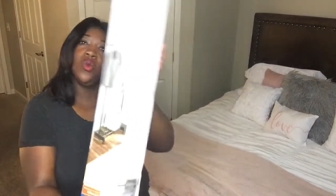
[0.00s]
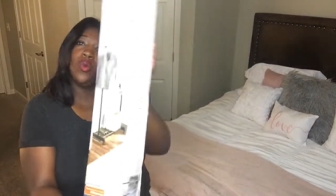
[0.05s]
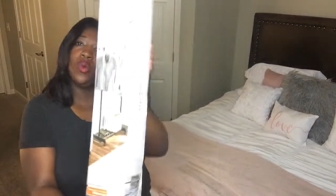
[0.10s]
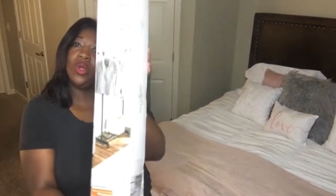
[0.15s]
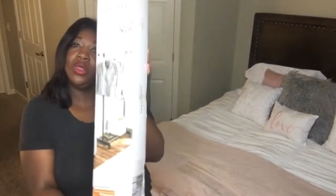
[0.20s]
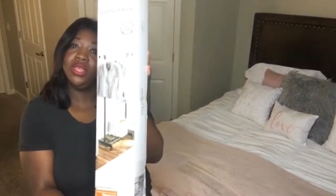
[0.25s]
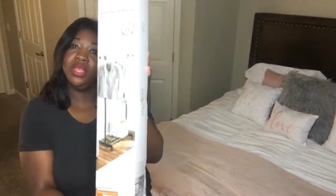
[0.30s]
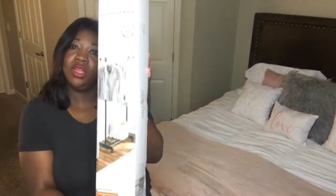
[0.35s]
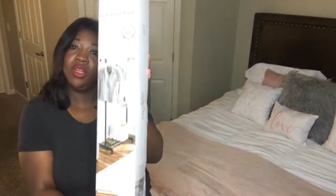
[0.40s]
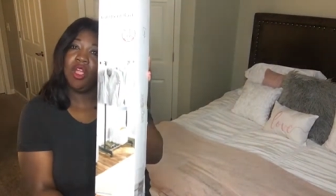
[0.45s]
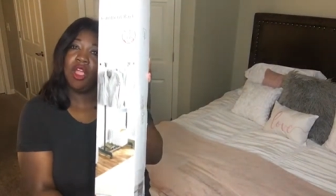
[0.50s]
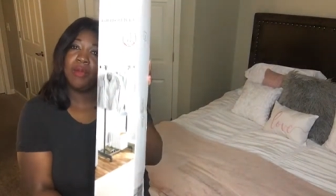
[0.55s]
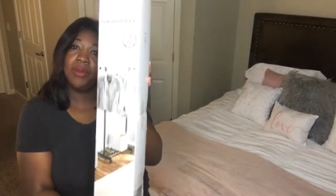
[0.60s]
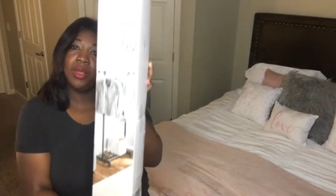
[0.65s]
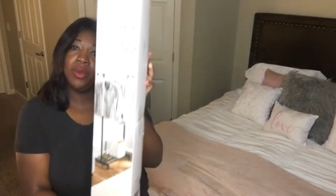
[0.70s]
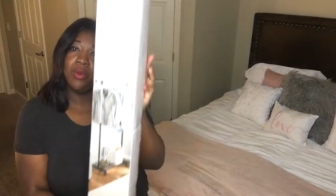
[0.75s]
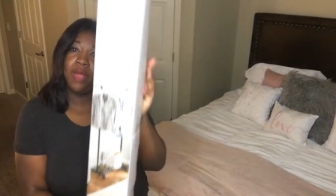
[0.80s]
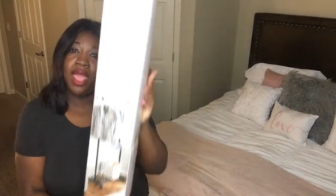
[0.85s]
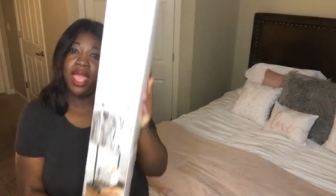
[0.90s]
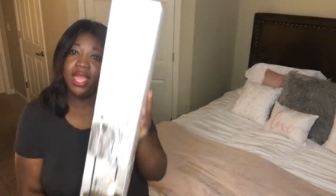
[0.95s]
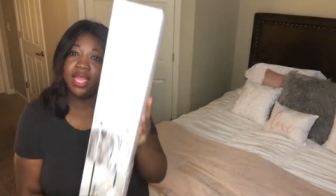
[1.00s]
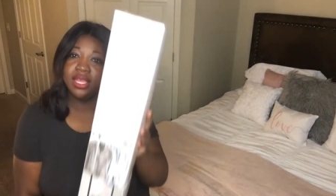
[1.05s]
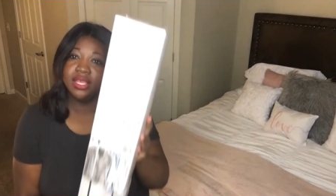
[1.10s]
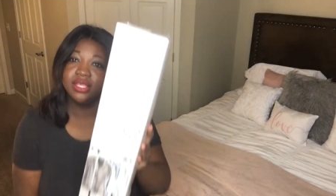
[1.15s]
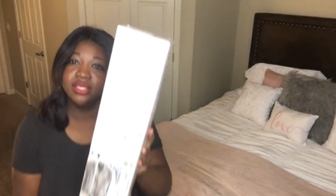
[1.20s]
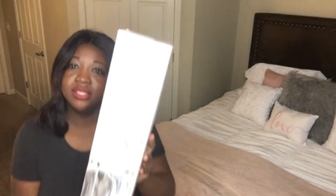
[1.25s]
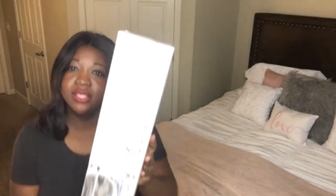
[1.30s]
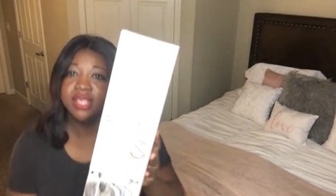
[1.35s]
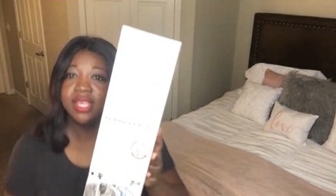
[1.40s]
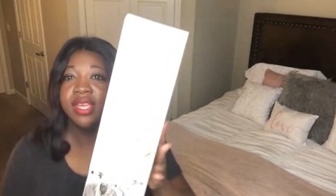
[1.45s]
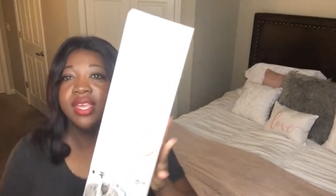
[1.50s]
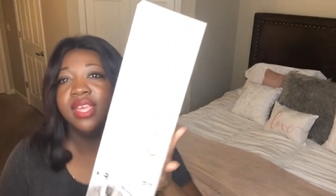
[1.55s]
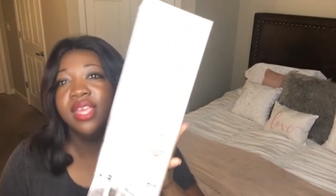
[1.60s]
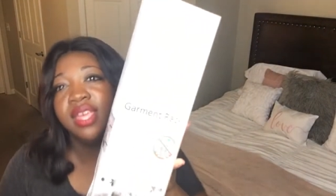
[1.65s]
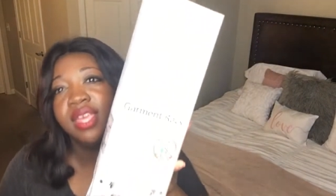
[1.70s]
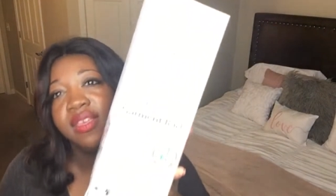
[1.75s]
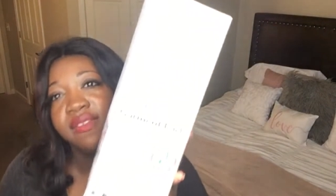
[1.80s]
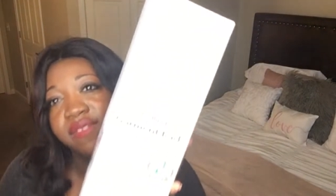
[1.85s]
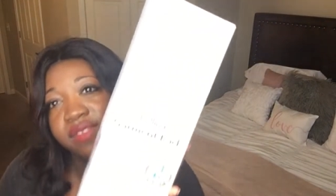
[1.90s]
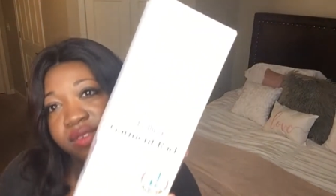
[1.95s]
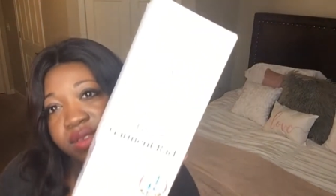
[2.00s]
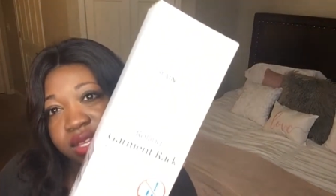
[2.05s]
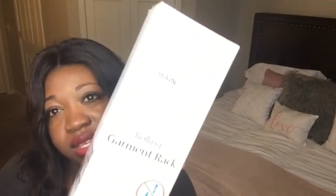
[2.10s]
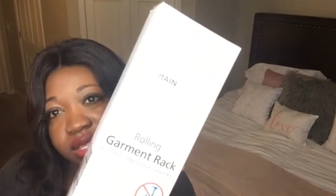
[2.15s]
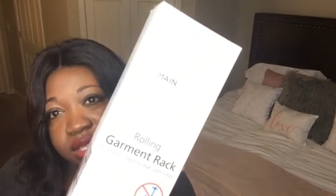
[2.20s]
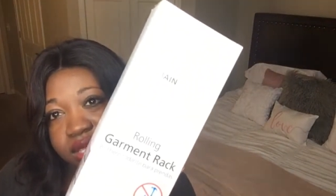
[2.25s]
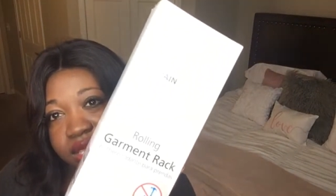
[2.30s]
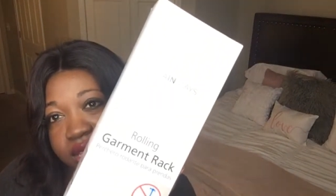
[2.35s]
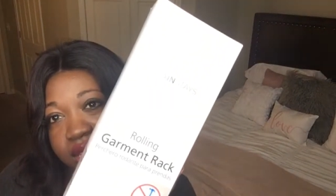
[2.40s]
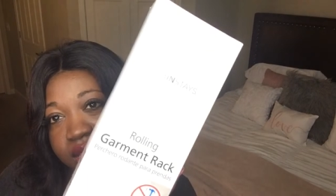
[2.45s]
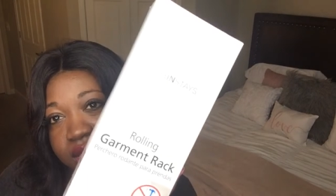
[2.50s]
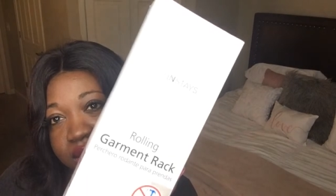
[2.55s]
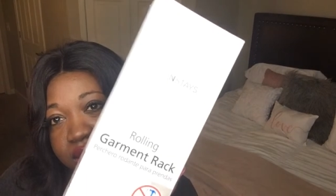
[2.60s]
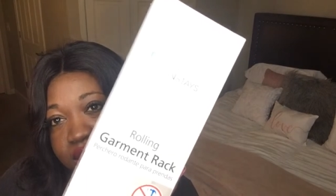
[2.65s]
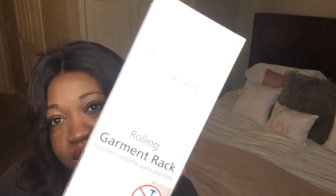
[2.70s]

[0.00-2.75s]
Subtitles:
rolling garment rack. If you can see it.